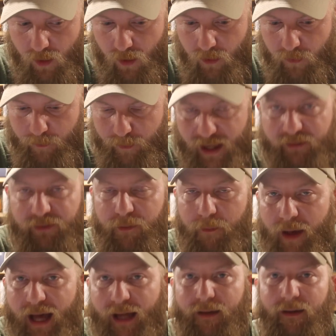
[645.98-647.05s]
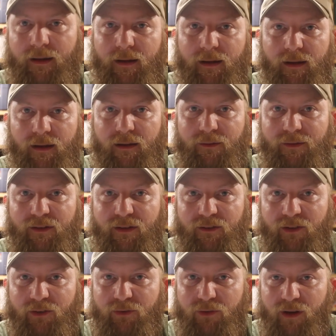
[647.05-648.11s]
our best bet is to
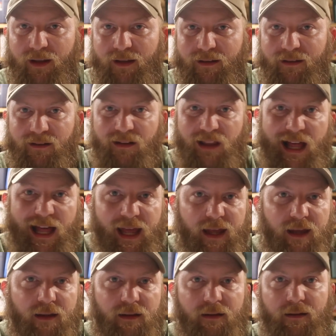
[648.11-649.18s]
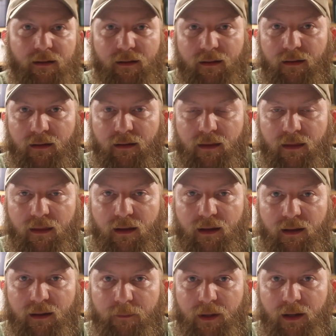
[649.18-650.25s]
just try to delay
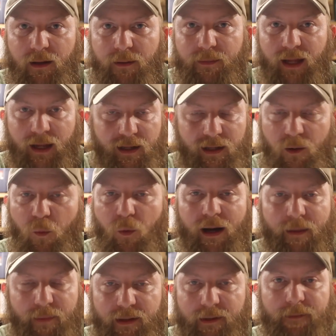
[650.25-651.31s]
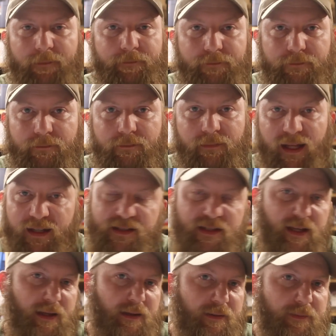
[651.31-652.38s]
them obtaining a weapon. That's
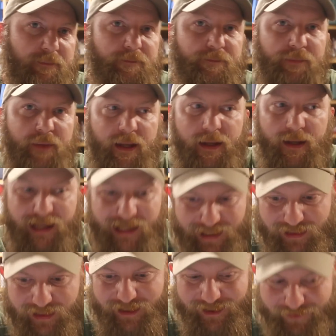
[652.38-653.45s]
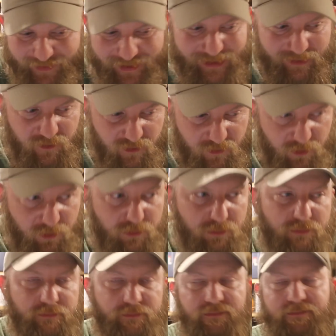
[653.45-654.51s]
it. And if they do,